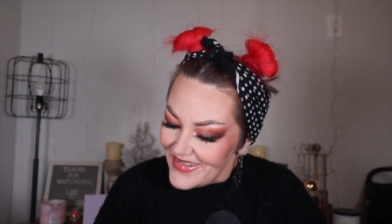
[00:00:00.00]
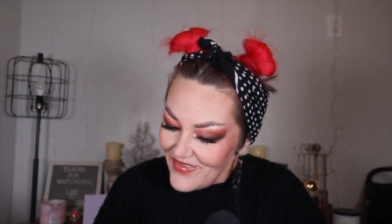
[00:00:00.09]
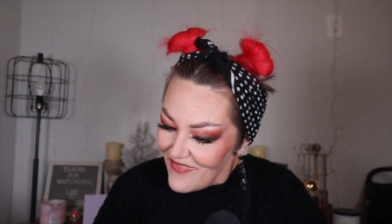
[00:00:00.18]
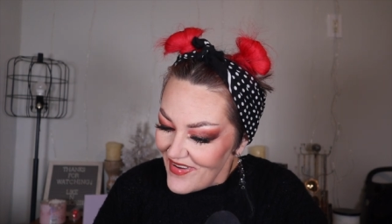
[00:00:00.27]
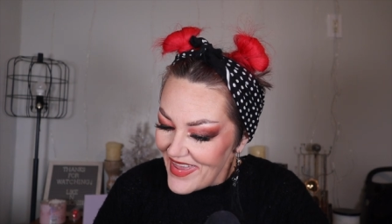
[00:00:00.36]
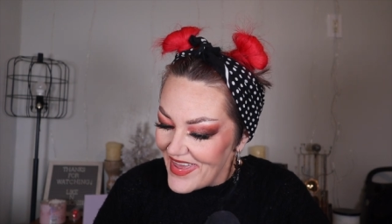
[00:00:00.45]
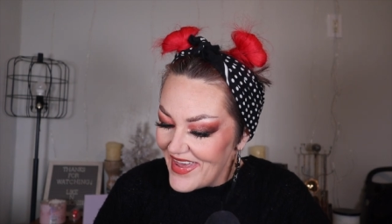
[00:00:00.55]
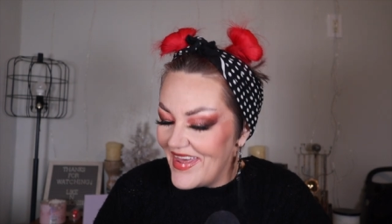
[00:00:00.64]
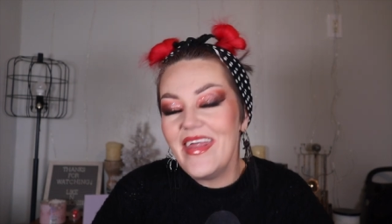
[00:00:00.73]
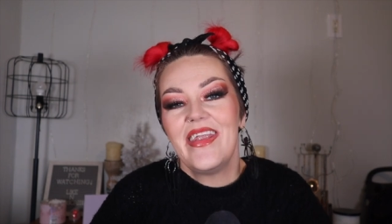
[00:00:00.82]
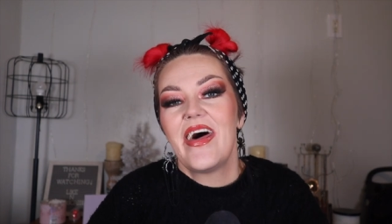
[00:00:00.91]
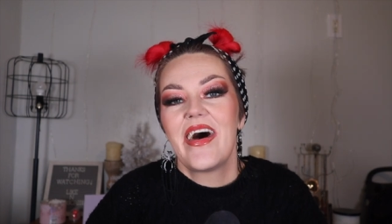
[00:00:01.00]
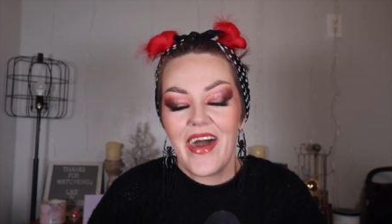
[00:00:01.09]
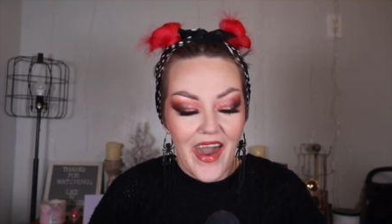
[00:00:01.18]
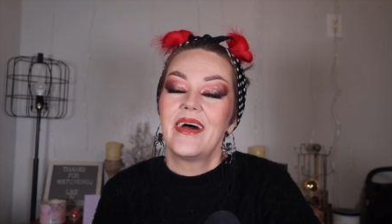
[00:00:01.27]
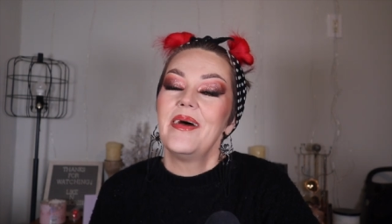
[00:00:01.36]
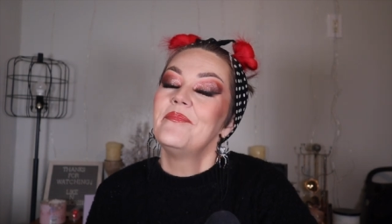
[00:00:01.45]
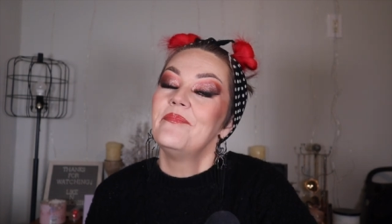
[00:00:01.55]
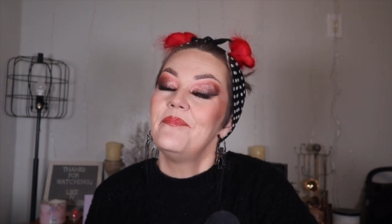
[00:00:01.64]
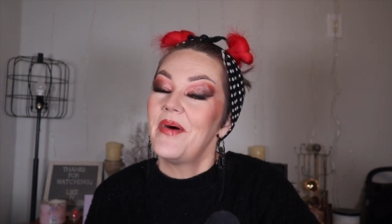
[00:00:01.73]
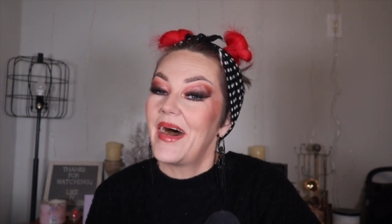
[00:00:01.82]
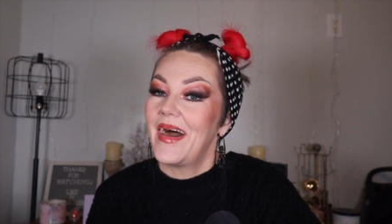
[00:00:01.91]
doing? I am
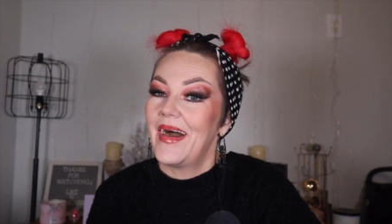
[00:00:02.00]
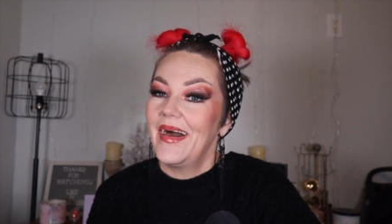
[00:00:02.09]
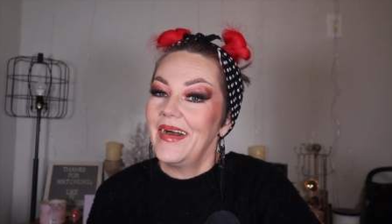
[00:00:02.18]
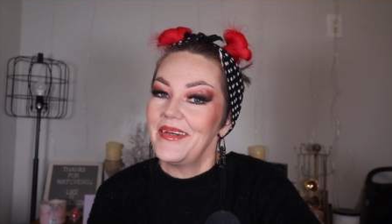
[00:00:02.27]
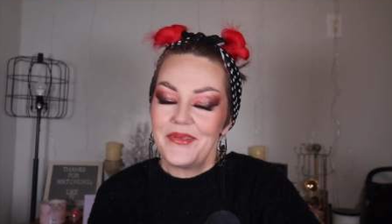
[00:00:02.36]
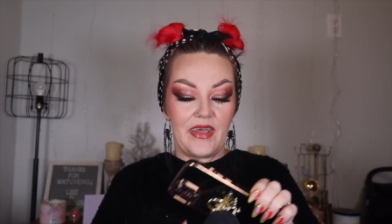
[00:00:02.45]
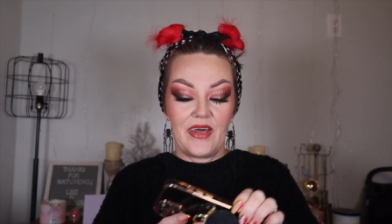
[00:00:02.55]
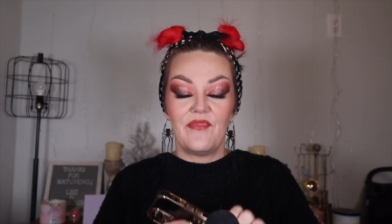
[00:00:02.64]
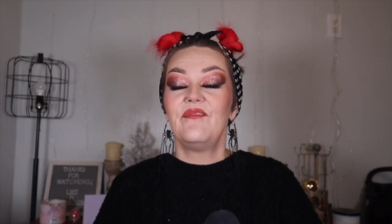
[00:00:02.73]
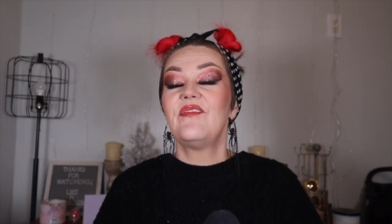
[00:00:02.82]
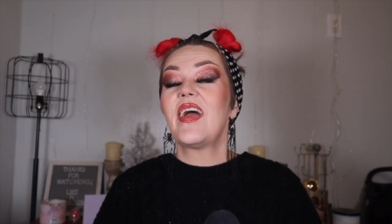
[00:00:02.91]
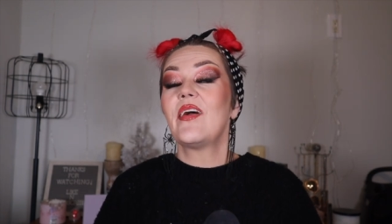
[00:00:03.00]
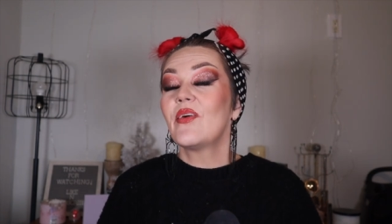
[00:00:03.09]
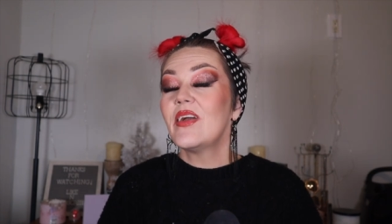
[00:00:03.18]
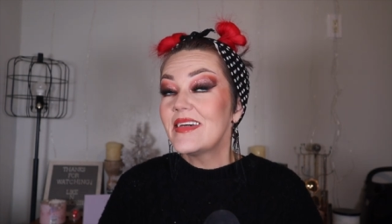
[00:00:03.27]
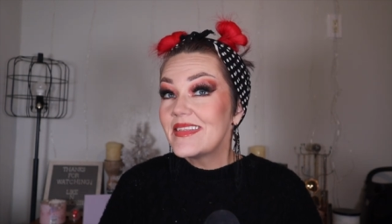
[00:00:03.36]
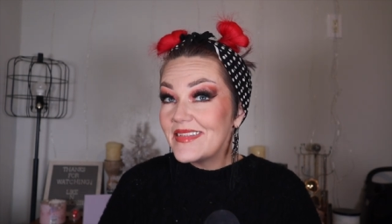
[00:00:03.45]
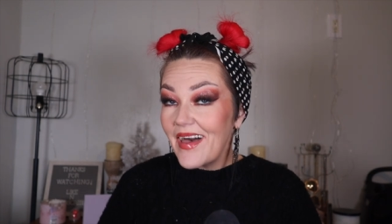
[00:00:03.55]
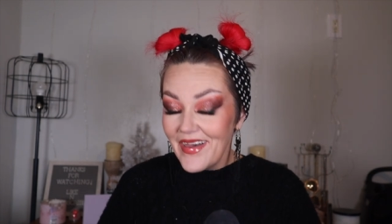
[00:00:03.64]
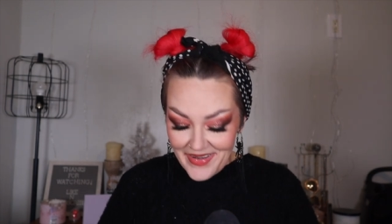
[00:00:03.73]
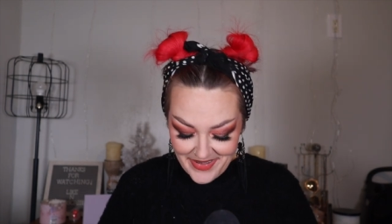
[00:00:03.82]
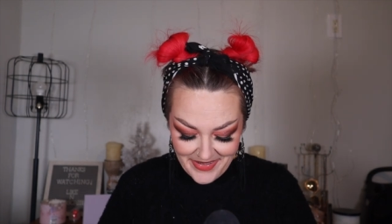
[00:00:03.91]
back and I'm very
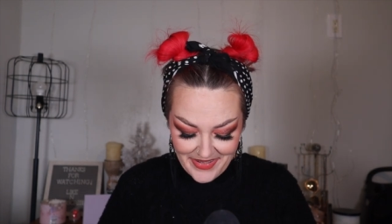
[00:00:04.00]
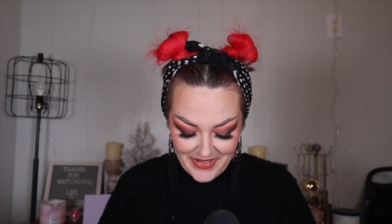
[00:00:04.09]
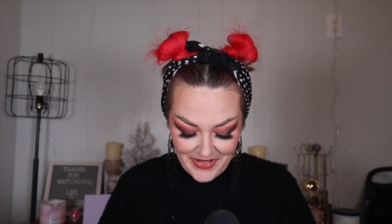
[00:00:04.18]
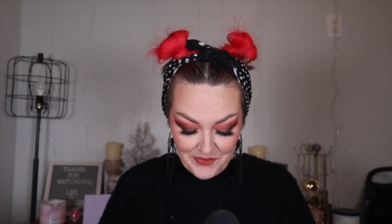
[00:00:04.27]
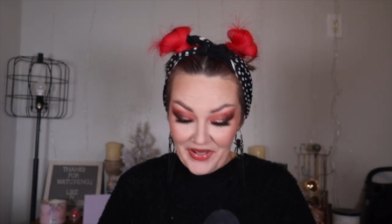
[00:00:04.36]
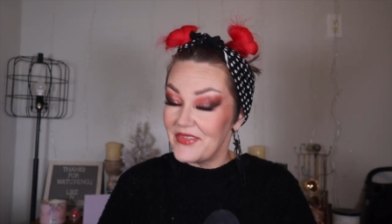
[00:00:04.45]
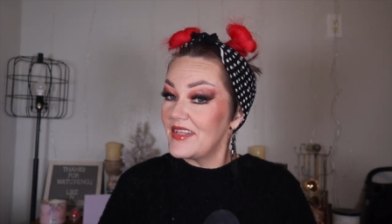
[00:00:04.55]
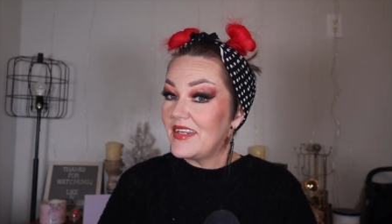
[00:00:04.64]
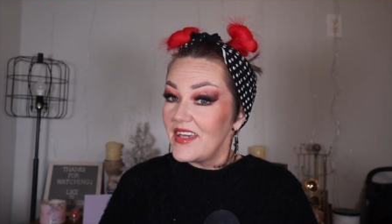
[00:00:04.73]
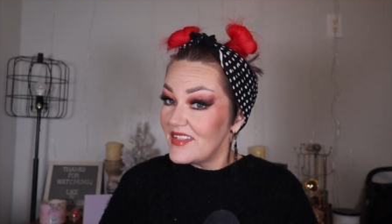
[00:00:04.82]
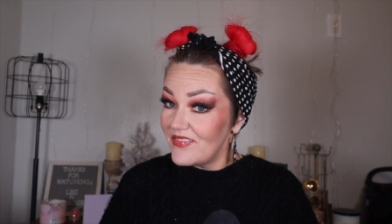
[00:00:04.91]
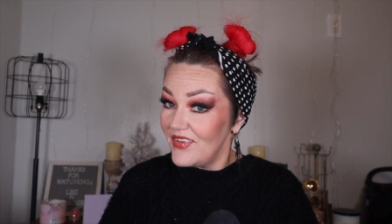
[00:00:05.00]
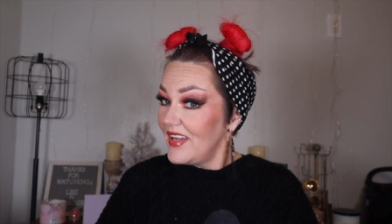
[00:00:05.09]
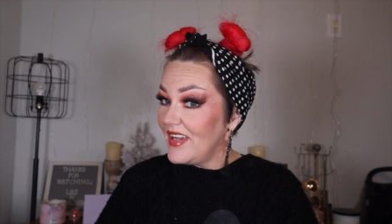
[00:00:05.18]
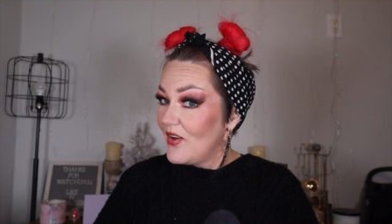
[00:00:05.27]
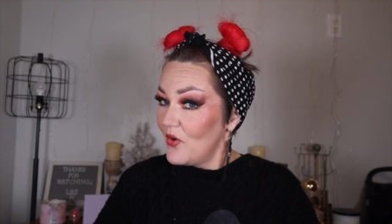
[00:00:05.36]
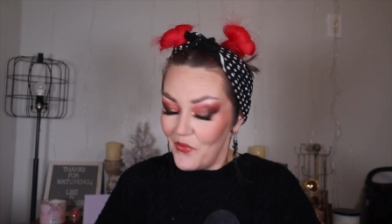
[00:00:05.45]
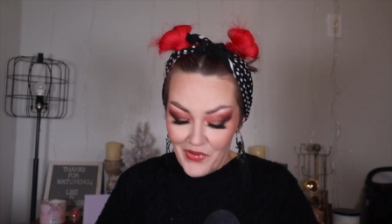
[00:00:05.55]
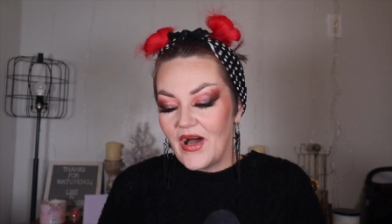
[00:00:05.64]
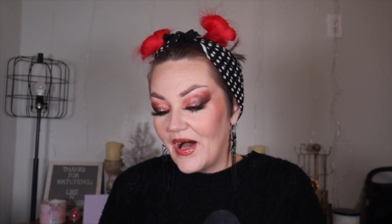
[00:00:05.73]
excited about today's video.